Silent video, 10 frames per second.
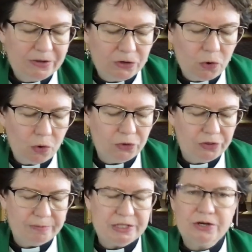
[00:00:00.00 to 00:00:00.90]
call
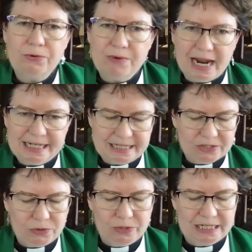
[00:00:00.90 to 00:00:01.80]
them to courageous
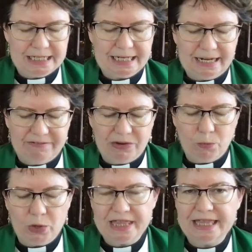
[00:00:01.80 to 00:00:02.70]
Christian living
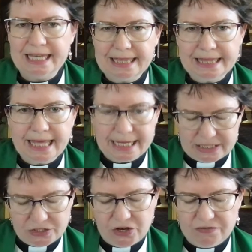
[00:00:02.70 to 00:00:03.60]
within their
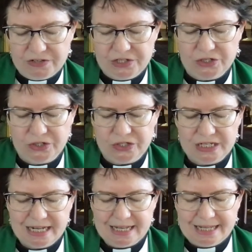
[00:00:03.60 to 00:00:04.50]
servitude,
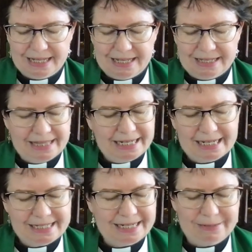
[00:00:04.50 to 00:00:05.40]
that
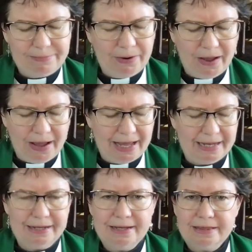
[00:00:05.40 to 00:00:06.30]
doesn't
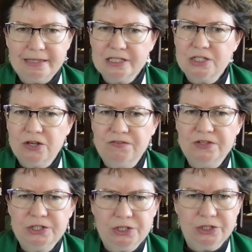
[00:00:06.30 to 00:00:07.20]
imply that
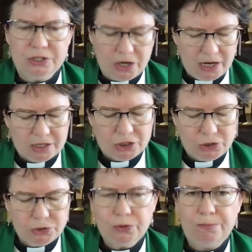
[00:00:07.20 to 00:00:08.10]
servitude
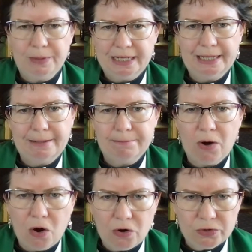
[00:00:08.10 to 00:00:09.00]
should be
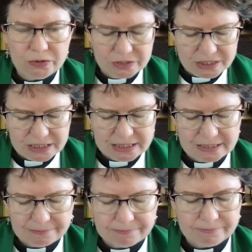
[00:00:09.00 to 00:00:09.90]
imposed.
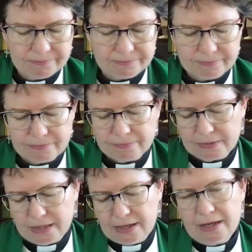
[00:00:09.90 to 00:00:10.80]

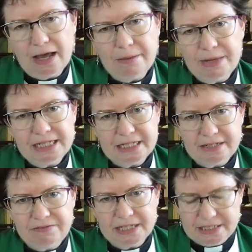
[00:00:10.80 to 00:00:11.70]
I
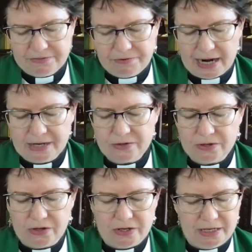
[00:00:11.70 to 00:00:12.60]
mentioned Viktor Frankl
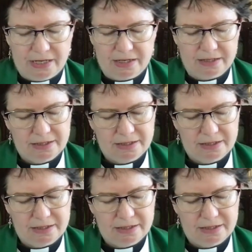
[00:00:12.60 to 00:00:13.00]
earlier.